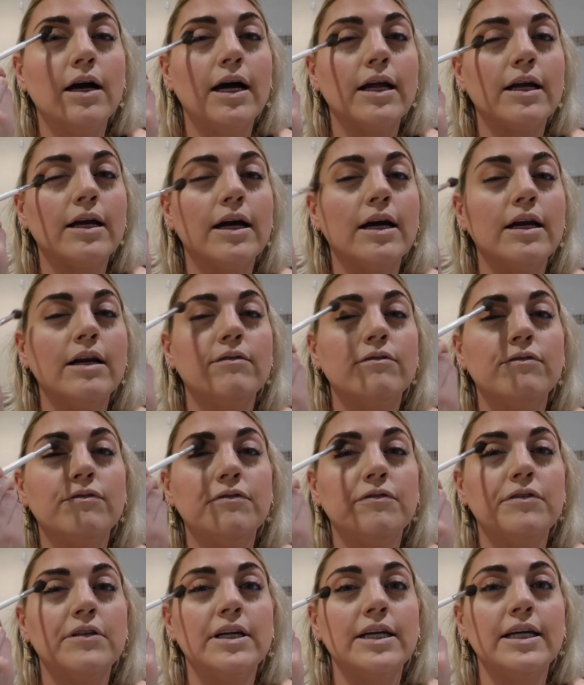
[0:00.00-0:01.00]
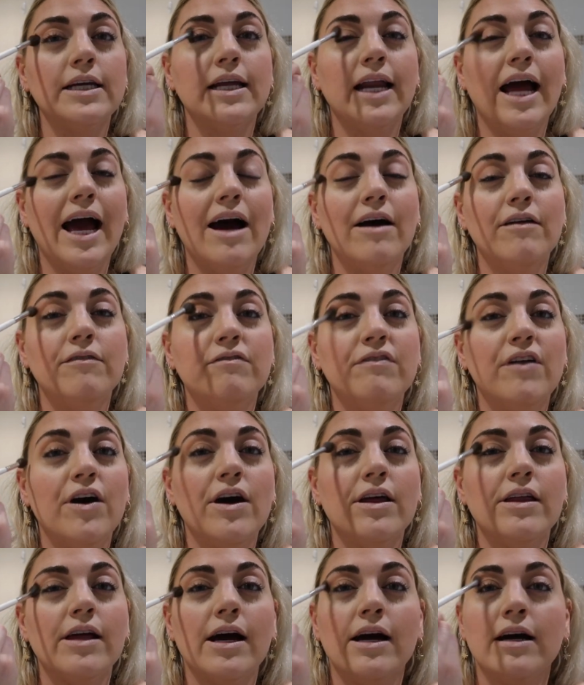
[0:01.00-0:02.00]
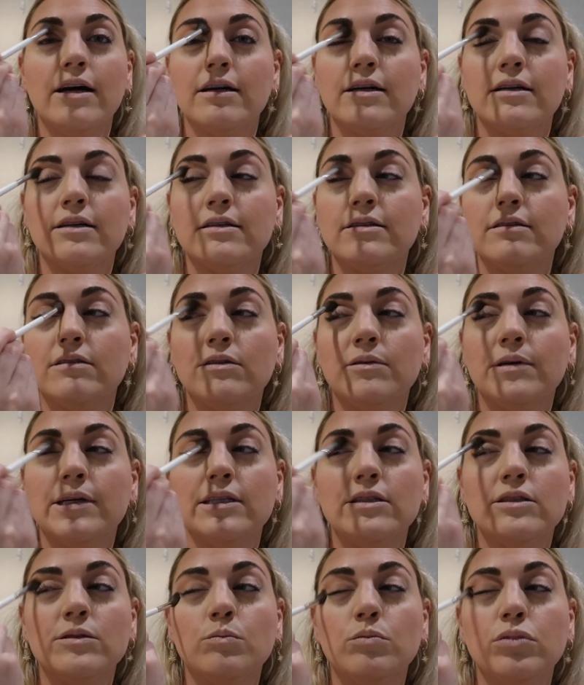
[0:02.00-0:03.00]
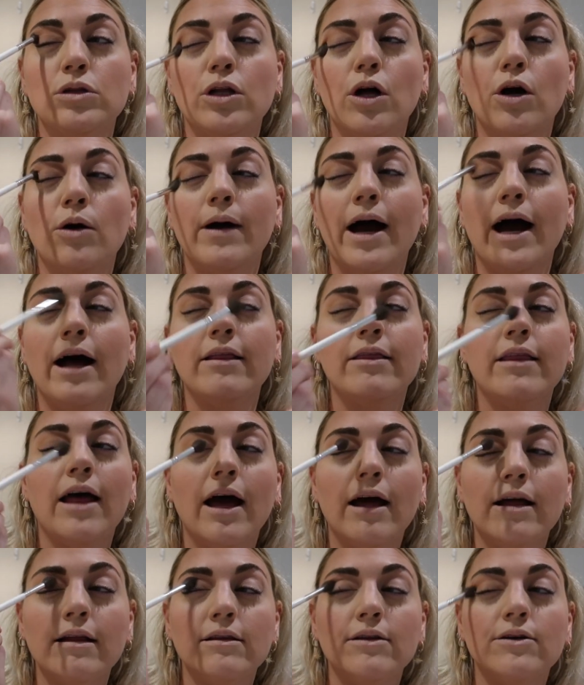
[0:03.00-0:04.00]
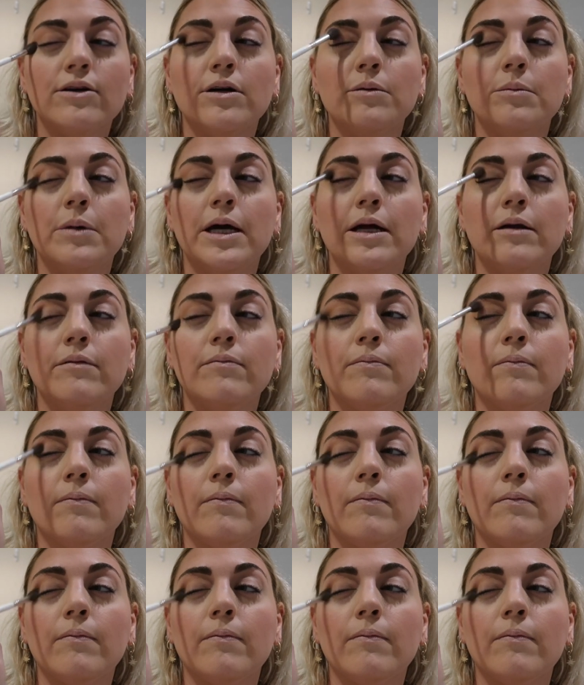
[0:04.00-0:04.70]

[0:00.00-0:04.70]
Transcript: I can kind of flick it out further so we can just blow out that look a bit.